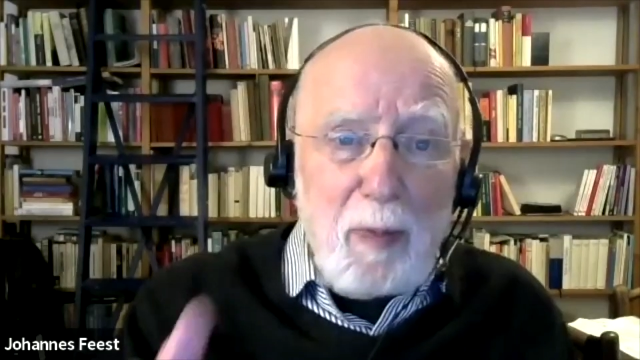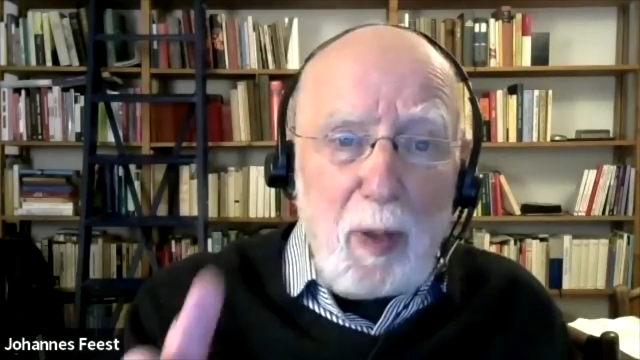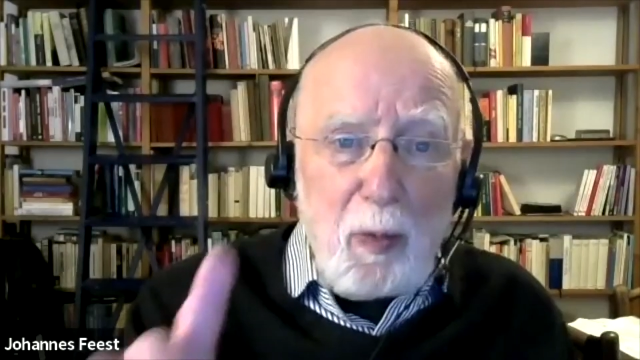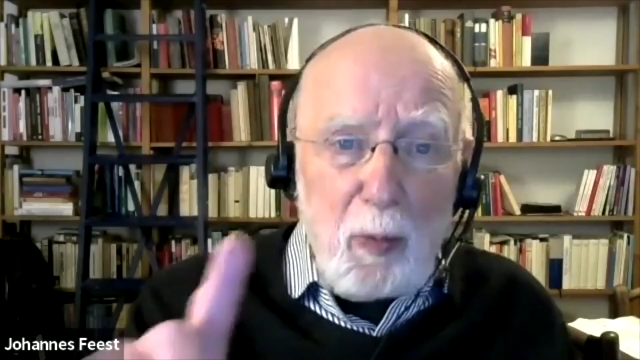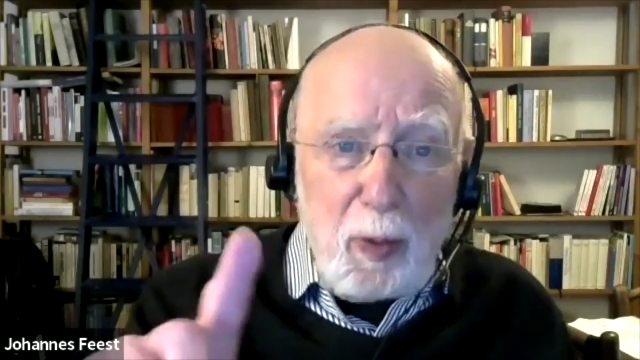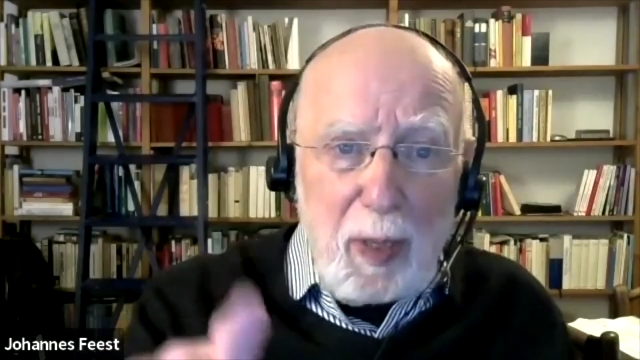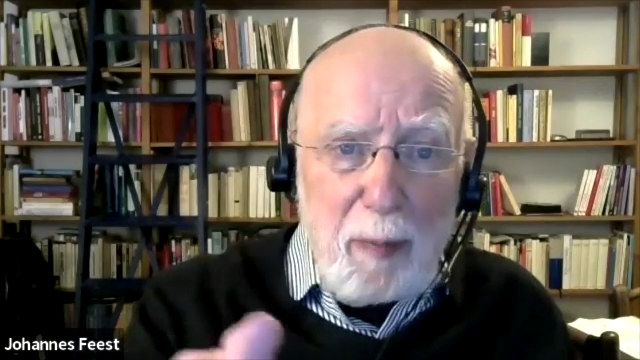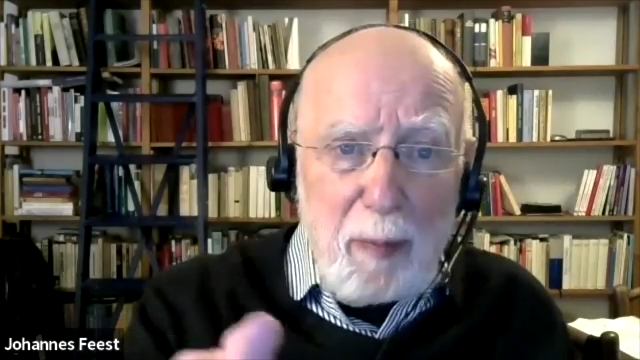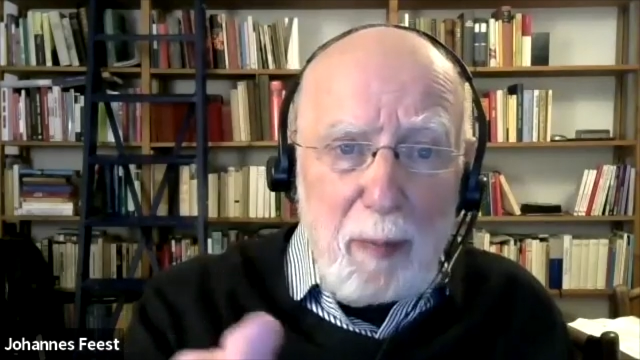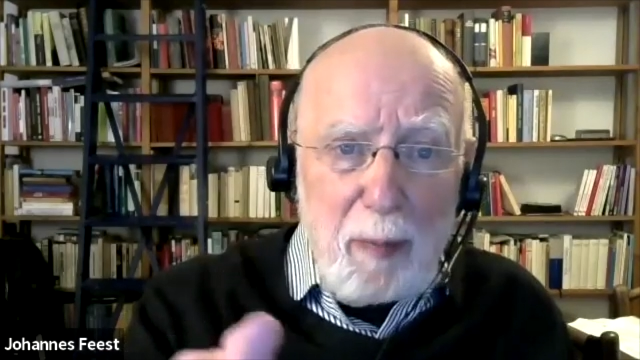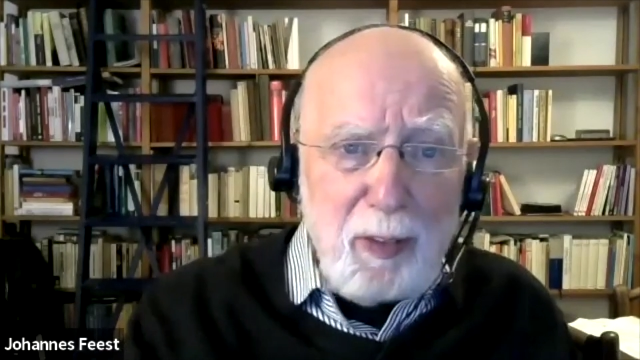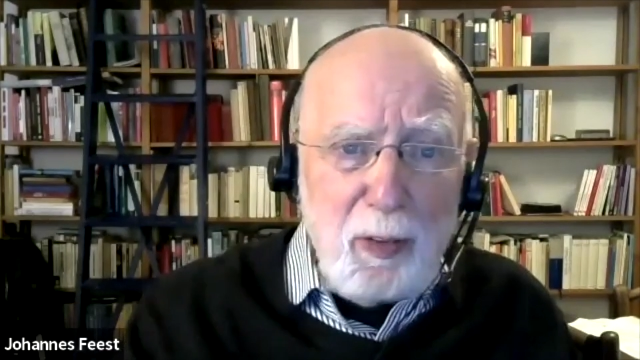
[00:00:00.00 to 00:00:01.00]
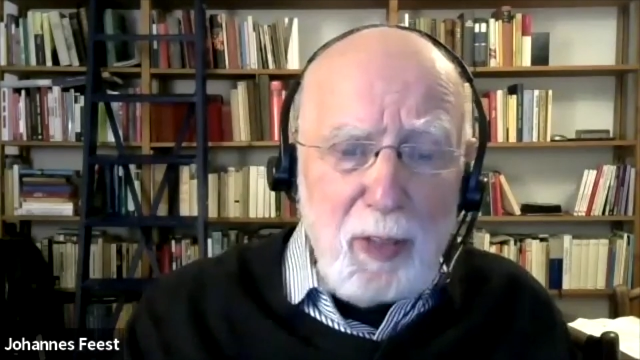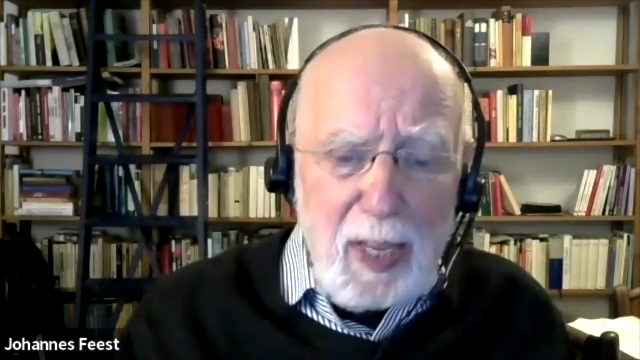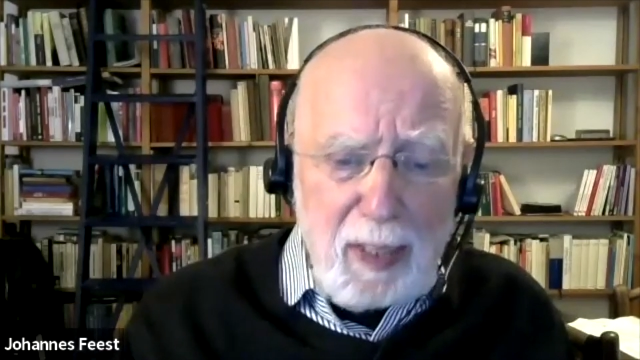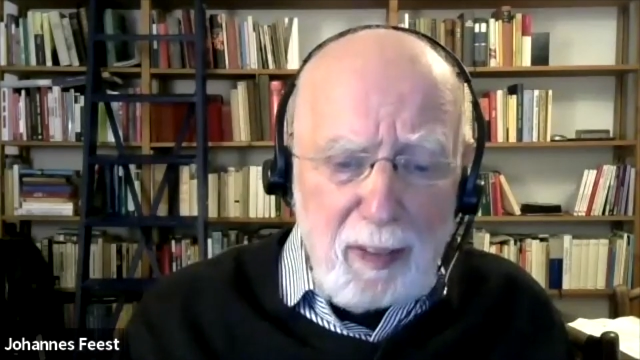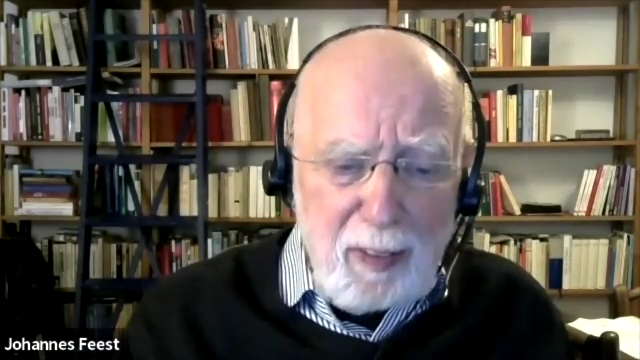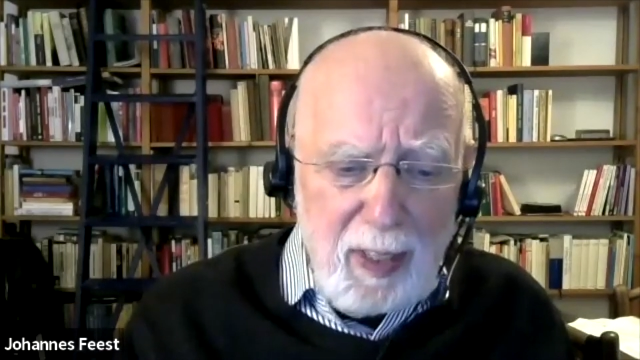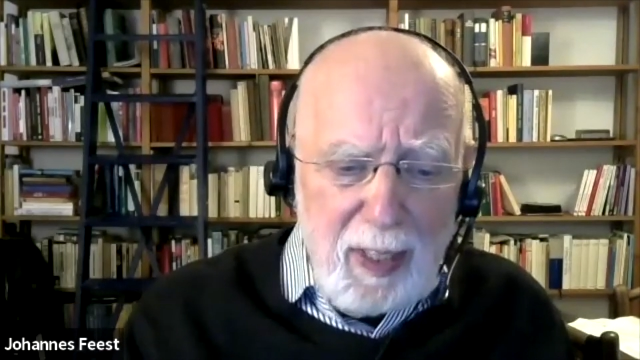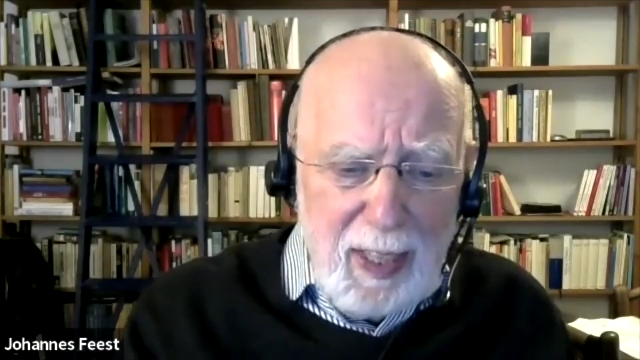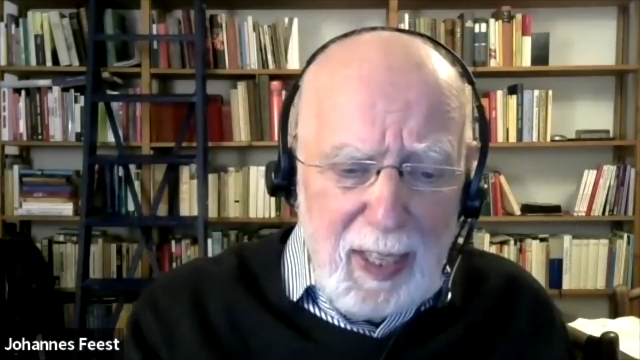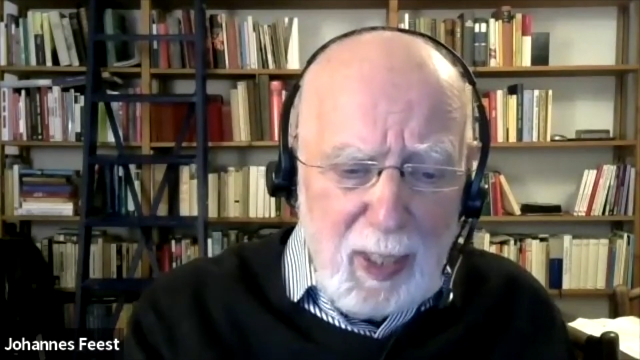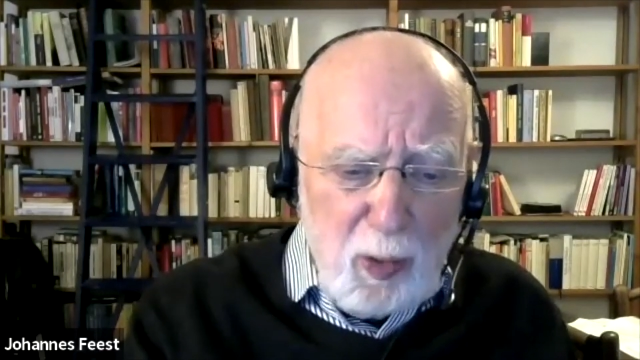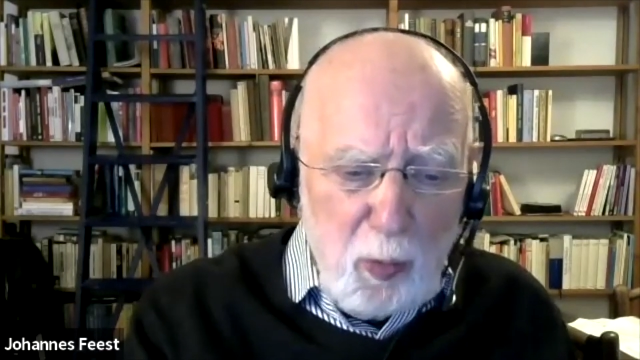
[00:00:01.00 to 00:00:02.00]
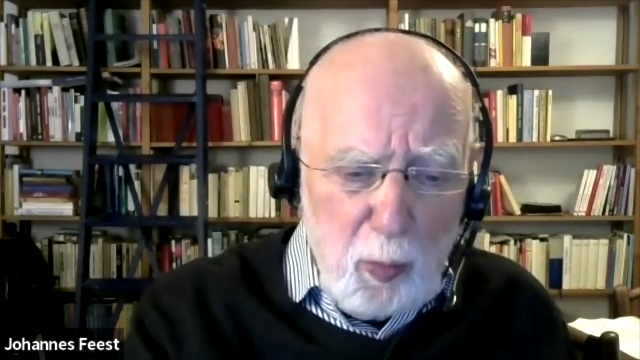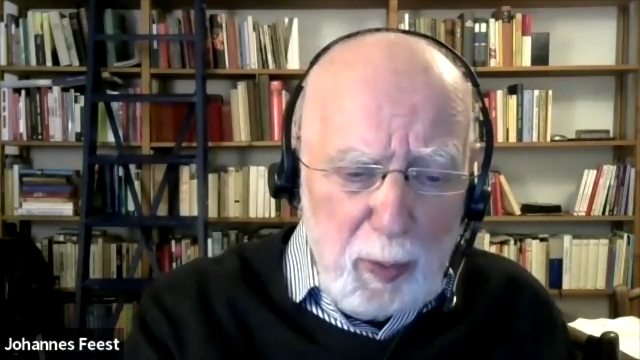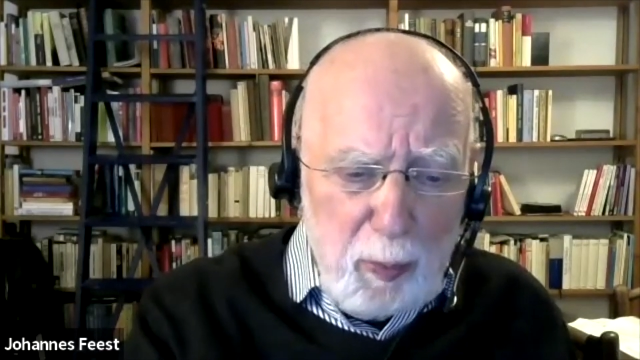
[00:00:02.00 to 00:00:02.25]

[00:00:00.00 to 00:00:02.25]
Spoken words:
we'll come back to that, and